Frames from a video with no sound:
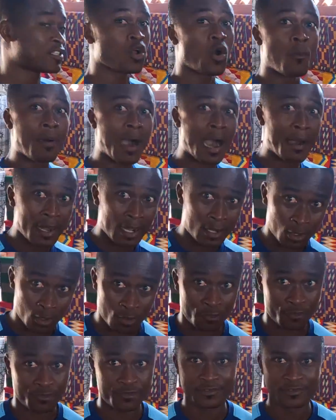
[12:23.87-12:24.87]
it Obama
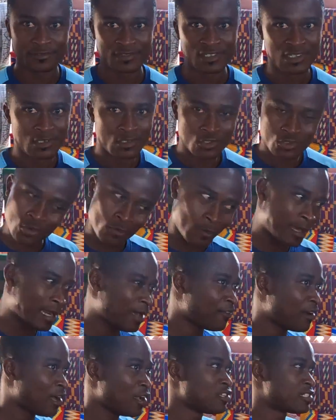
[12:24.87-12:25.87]
cloth. So
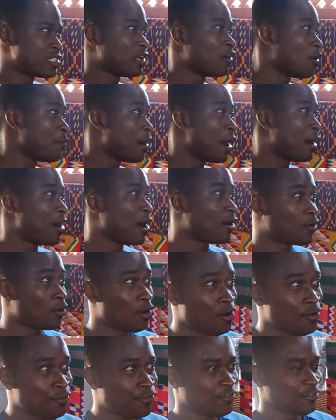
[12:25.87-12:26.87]
whenever you say Obama
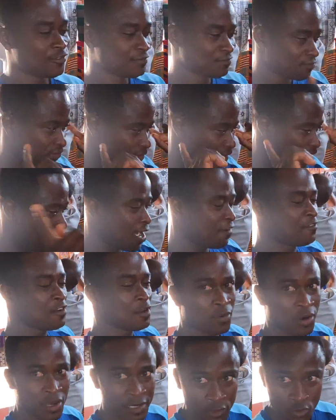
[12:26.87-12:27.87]
cloth,
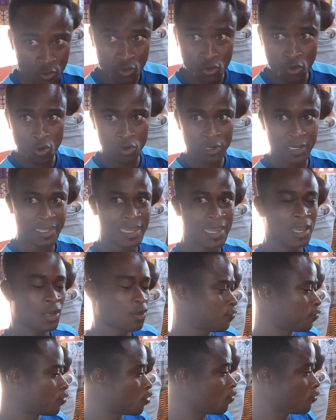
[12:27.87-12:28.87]
everybody will know the kind
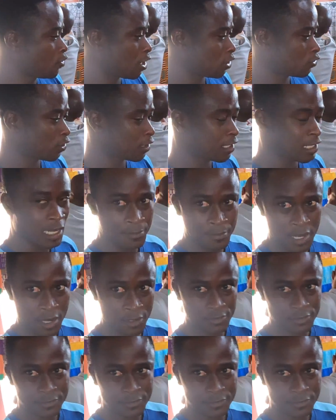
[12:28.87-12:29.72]
of cloth you are talking about.